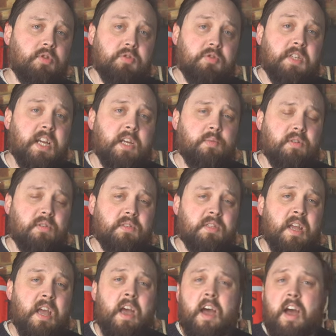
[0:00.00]
your tables,
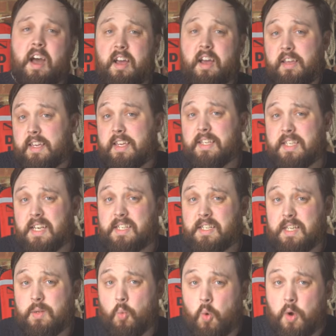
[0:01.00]
it's
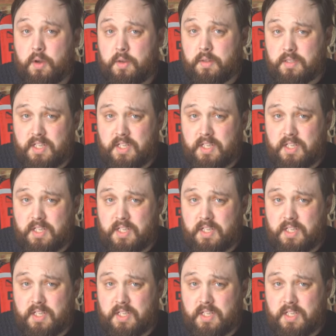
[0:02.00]
actually worth